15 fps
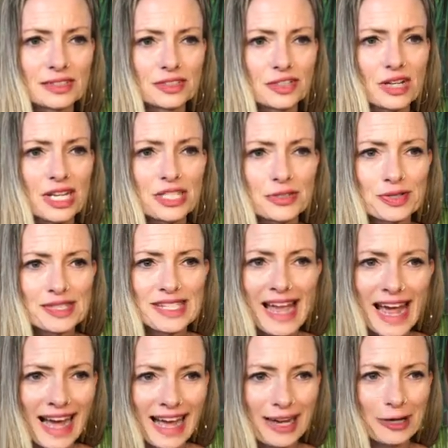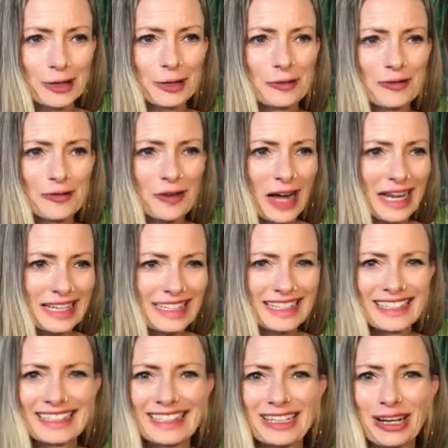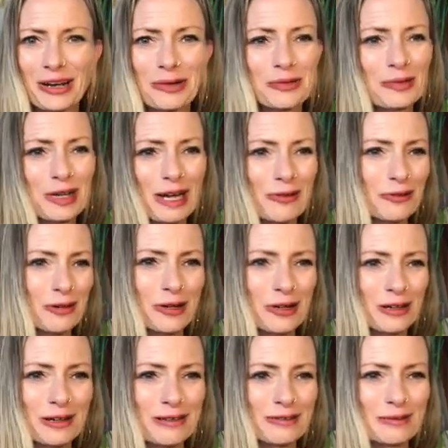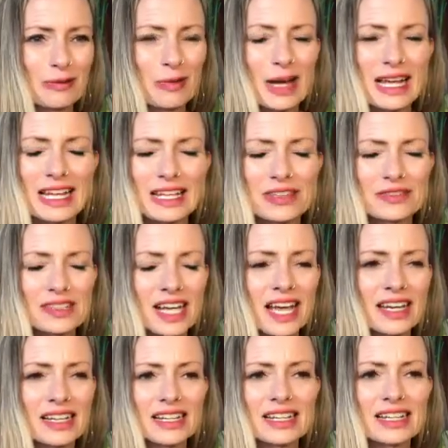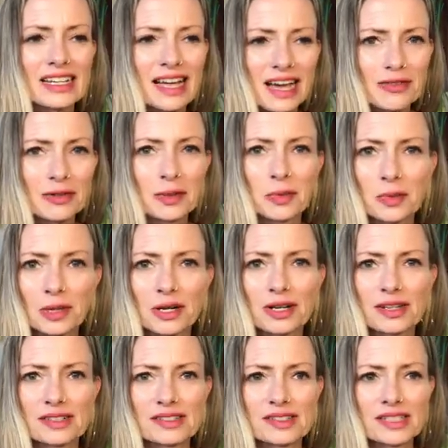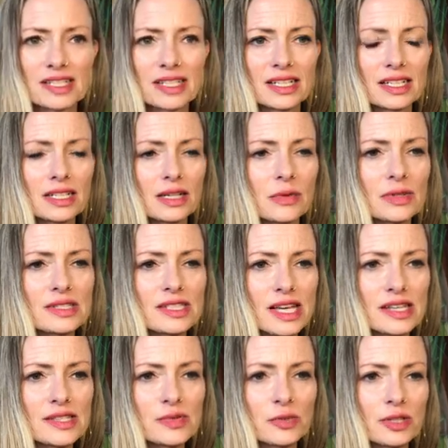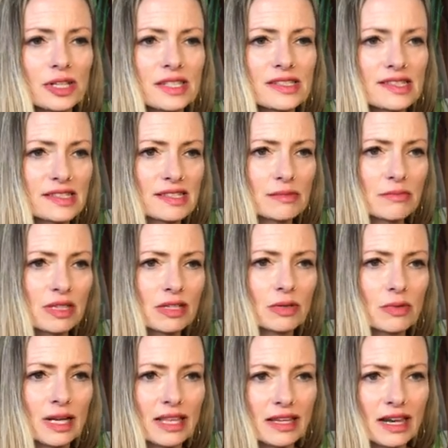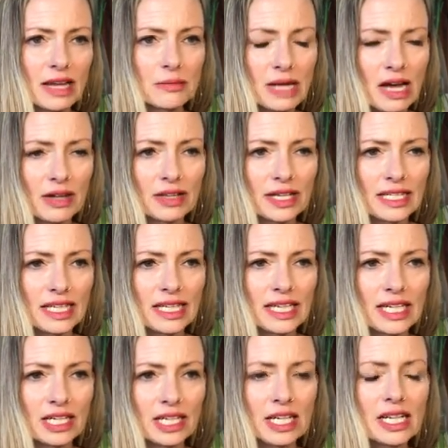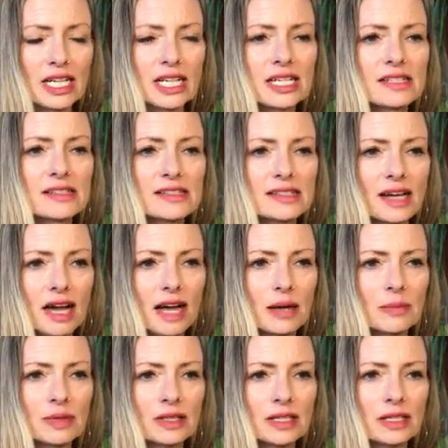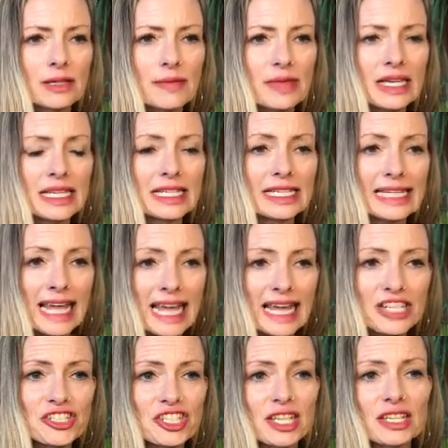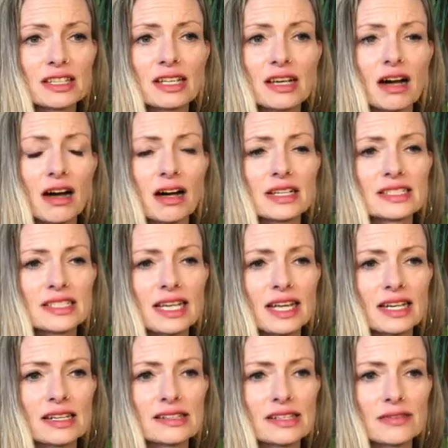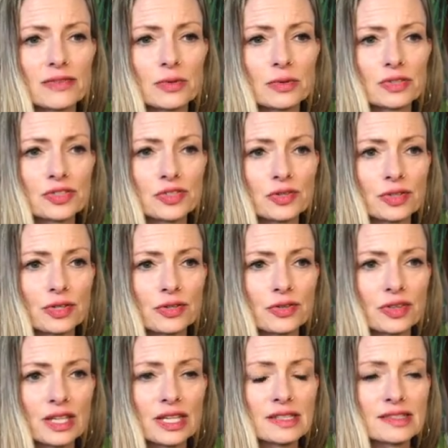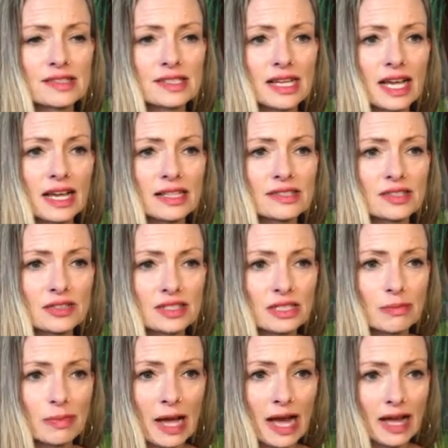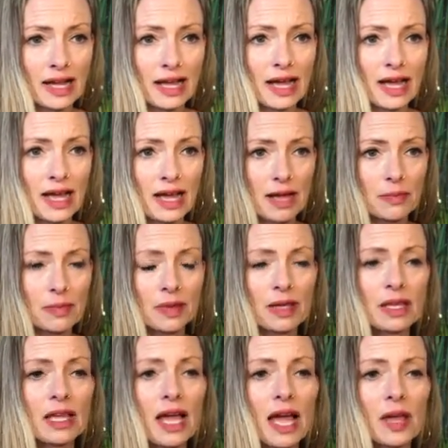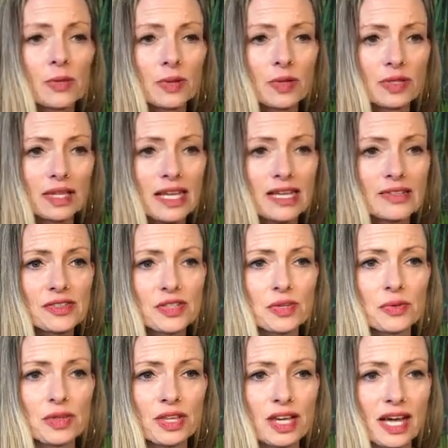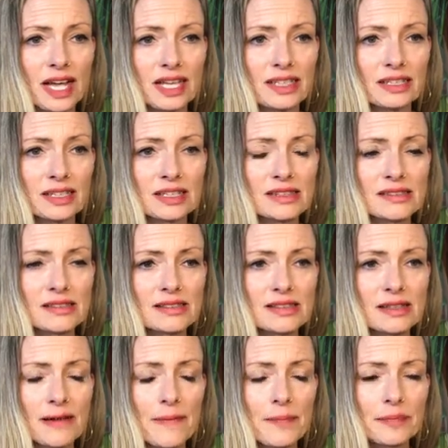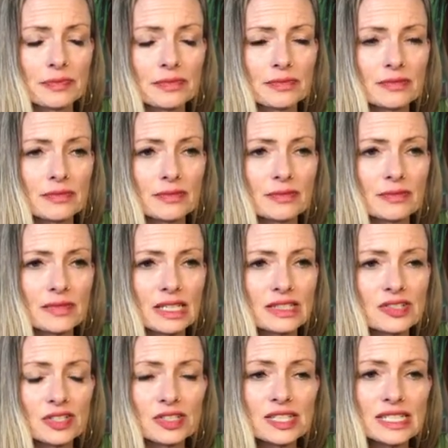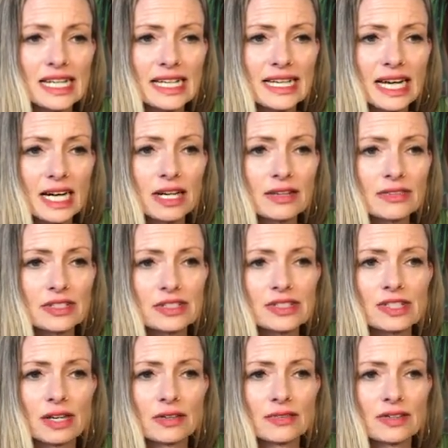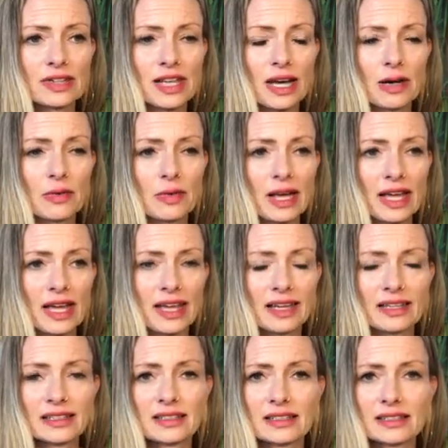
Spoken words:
trying to attack or fight it, you know, in whatever way you've done, and it never works. What does work is this middle way that I'm outlining here. Stop engaging in the content as if it were truth, and instead start to back up and relate to it with kindness. Start to take care of yourself in that way.